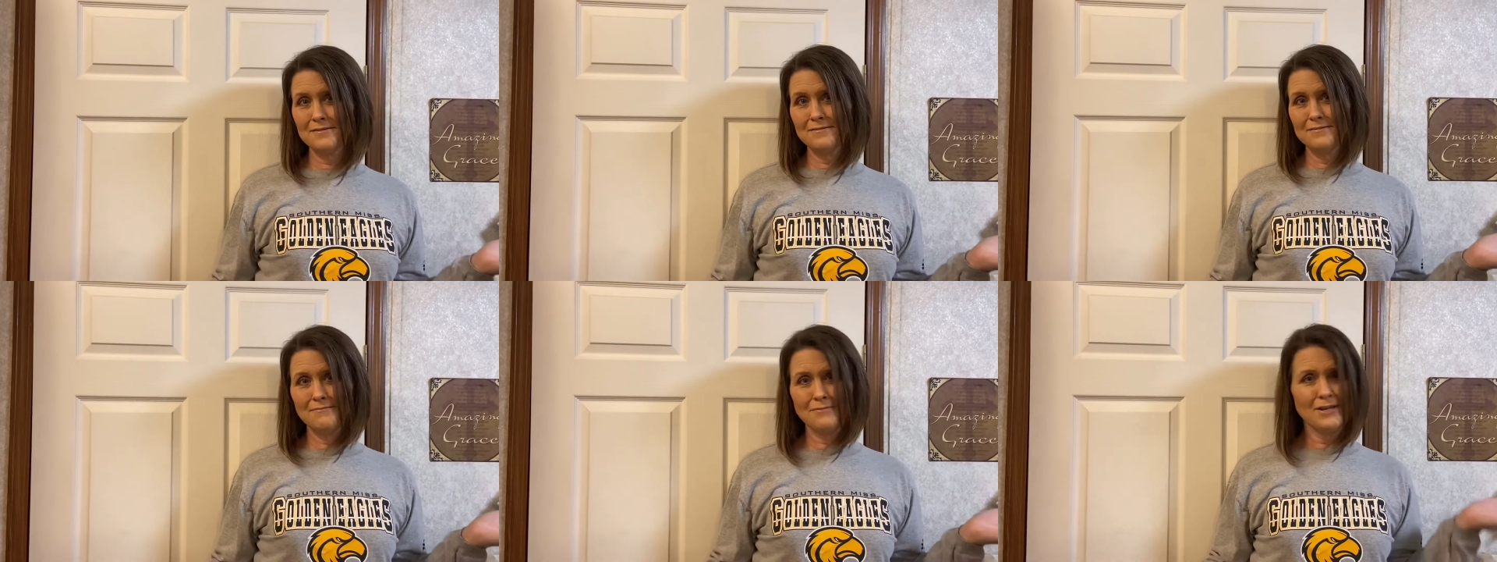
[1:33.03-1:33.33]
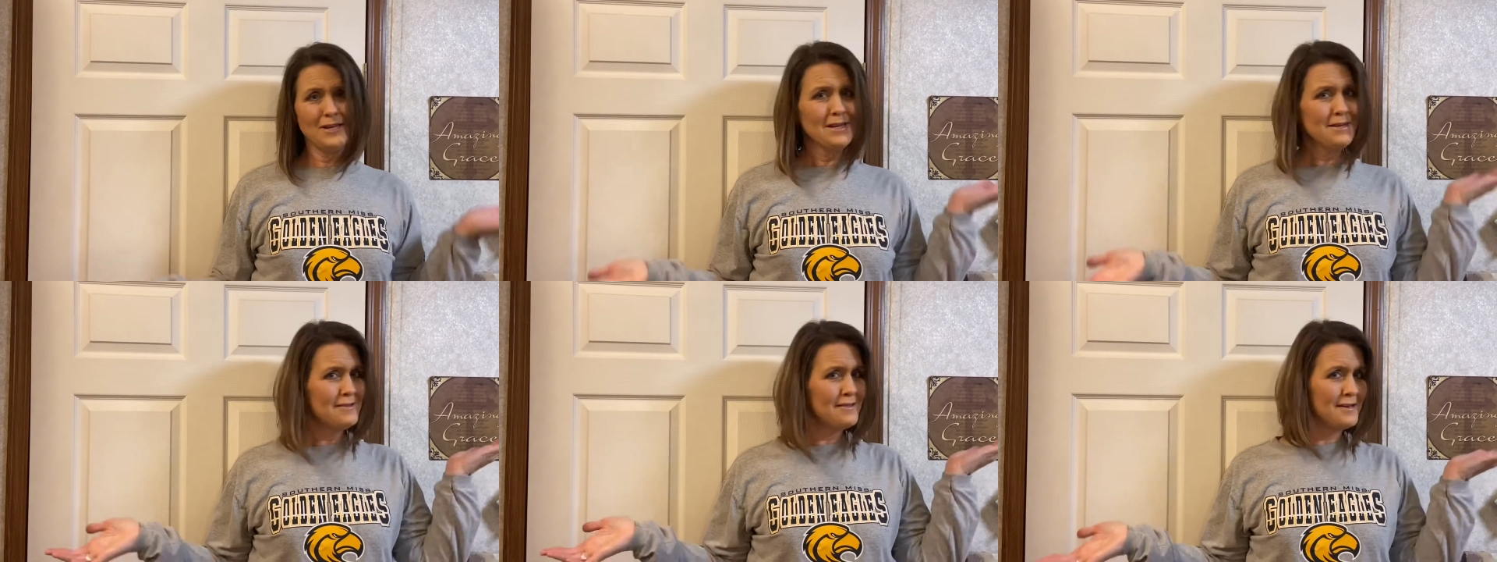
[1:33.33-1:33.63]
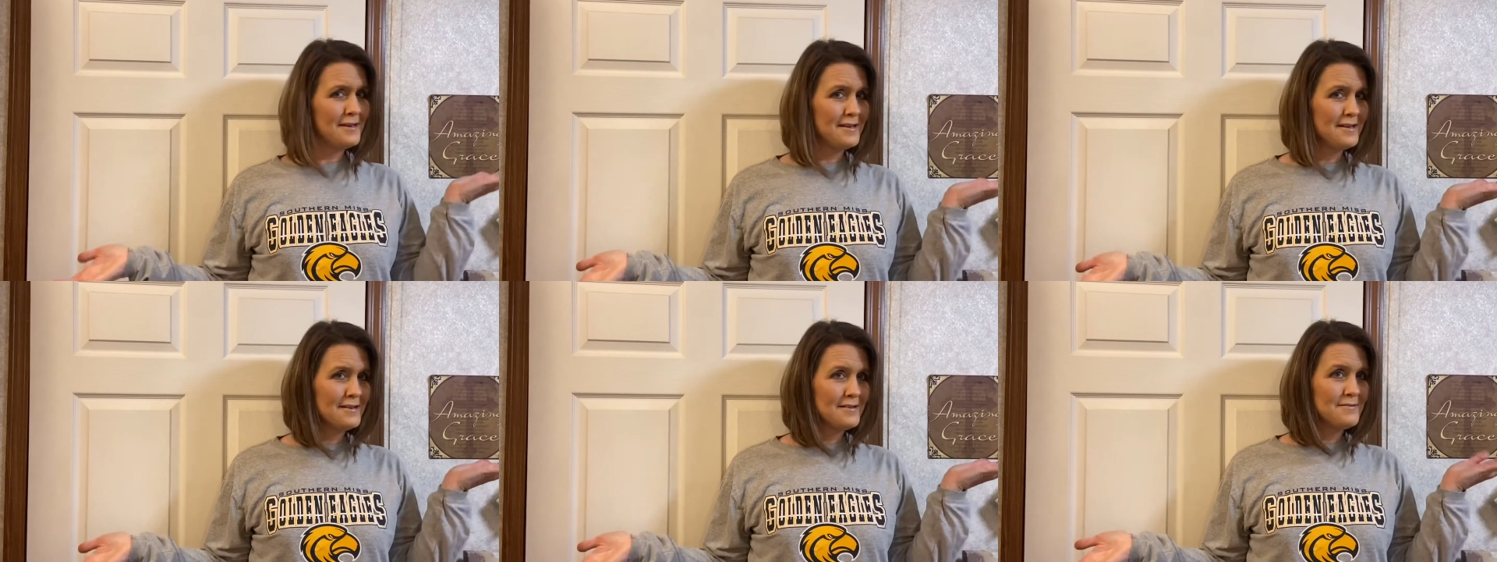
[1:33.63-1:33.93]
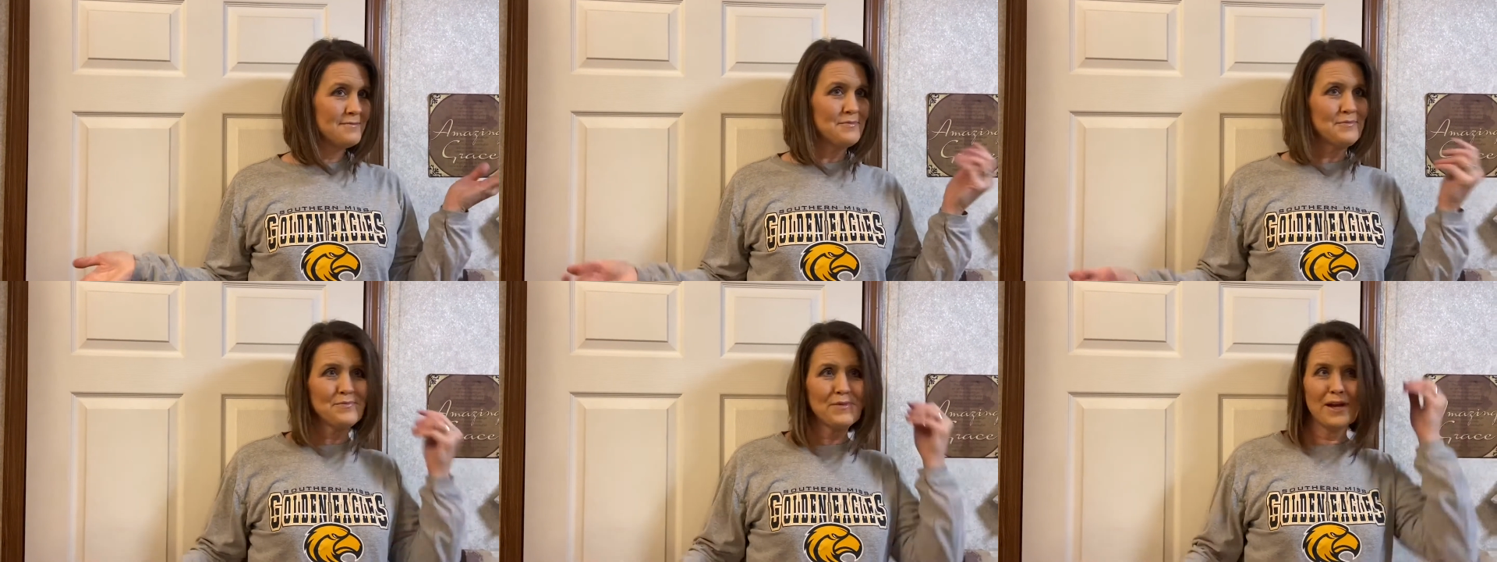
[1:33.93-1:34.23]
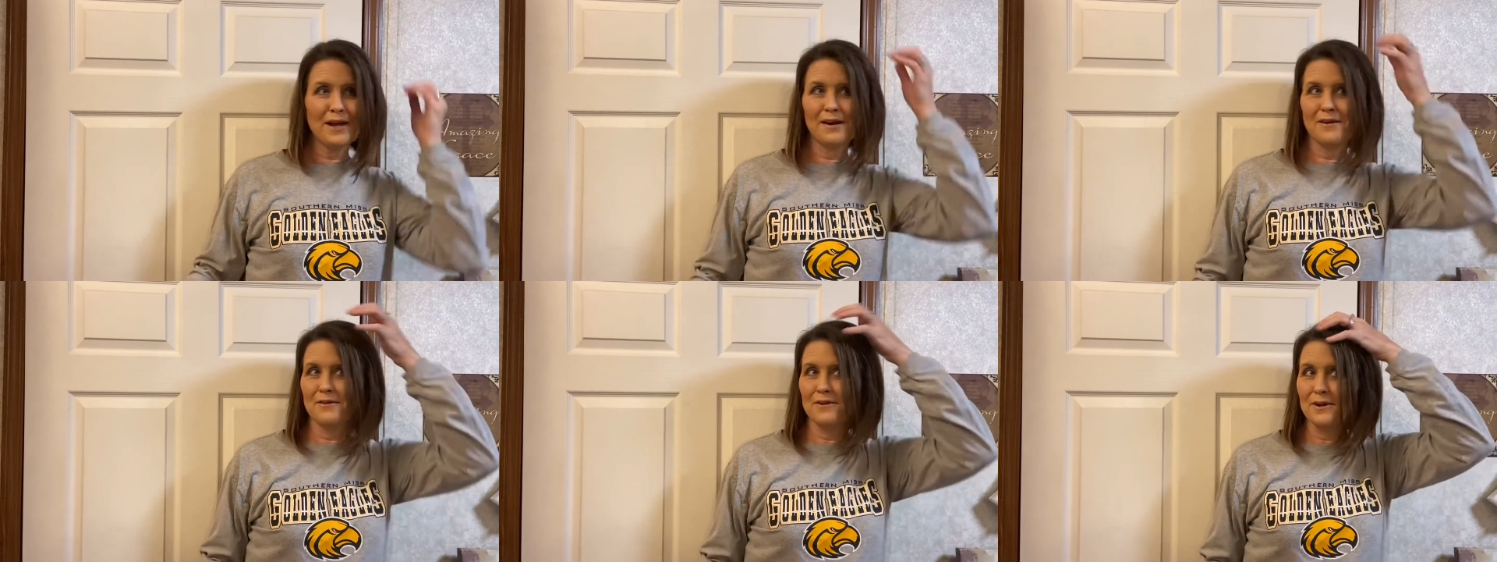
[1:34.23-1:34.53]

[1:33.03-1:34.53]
What do you think? I don't